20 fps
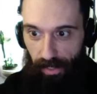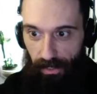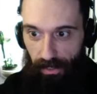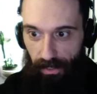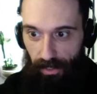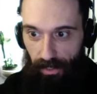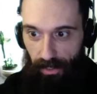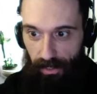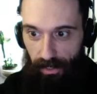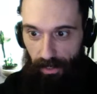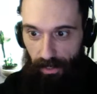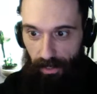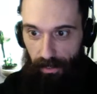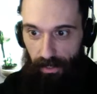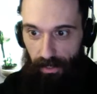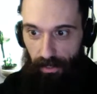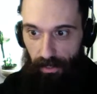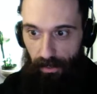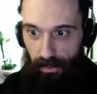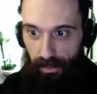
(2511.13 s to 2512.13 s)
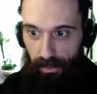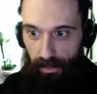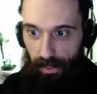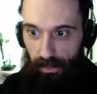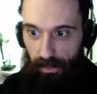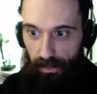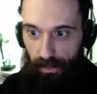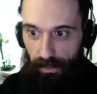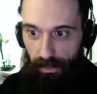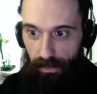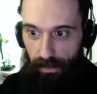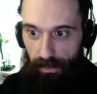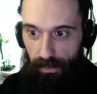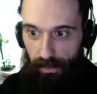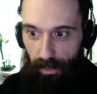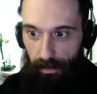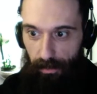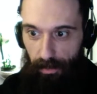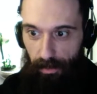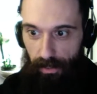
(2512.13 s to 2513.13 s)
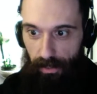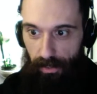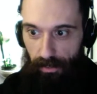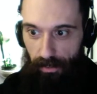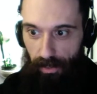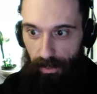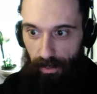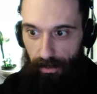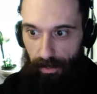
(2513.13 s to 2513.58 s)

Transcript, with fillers: John Carpenter, Tony Sanders already dropping